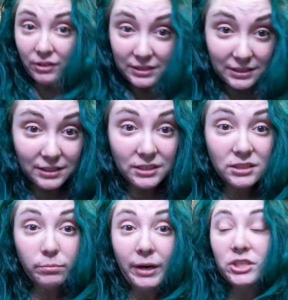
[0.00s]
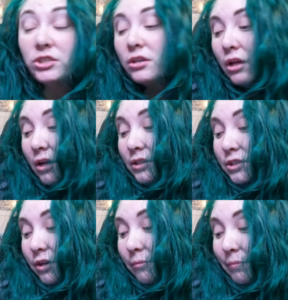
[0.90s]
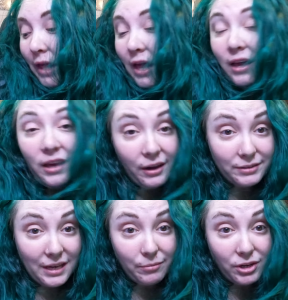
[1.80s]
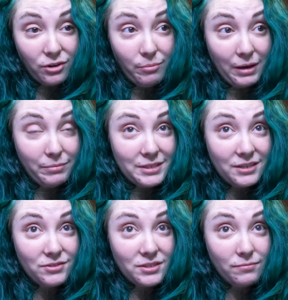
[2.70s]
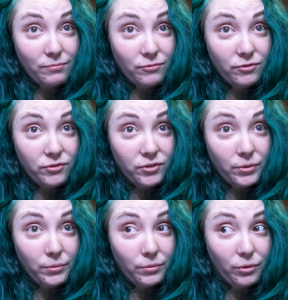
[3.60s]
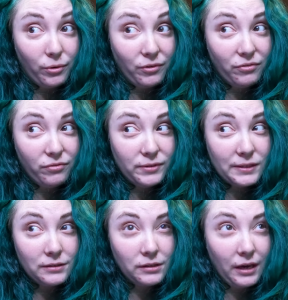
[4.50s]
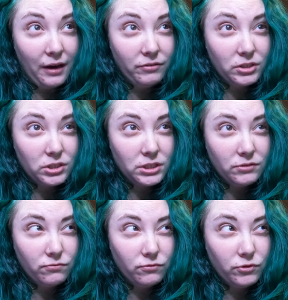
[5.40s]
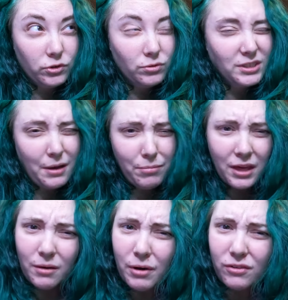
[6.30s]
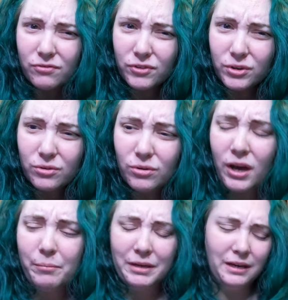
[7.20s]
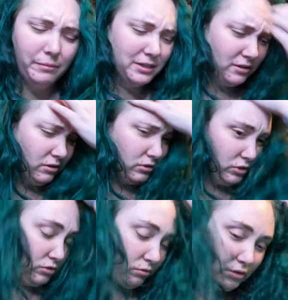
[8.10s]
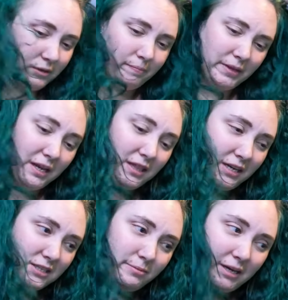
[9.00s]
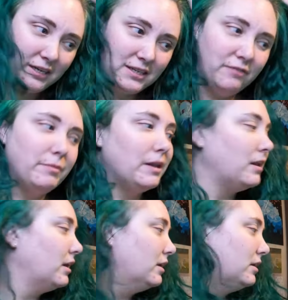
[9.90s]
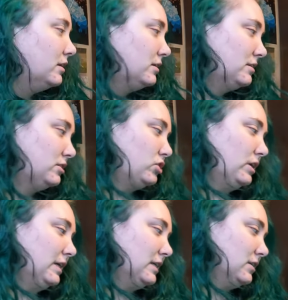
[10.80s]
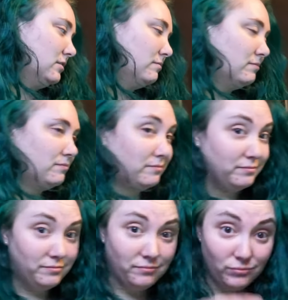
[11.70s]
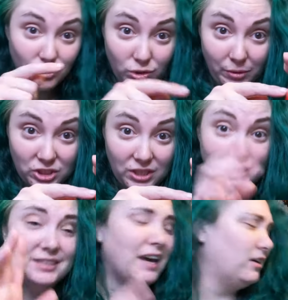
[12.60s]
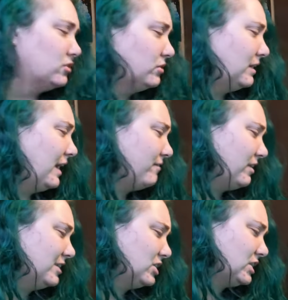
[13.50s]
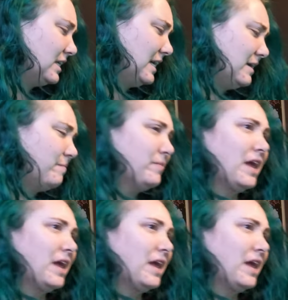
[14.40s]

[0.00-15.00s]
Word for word: This is special also. Anyways, I'm going to make myself some food or scavenge some food. Something about food. My tummy's a little sore, and I think it's because I've been drinking too much of this. I also didn't have lunch today,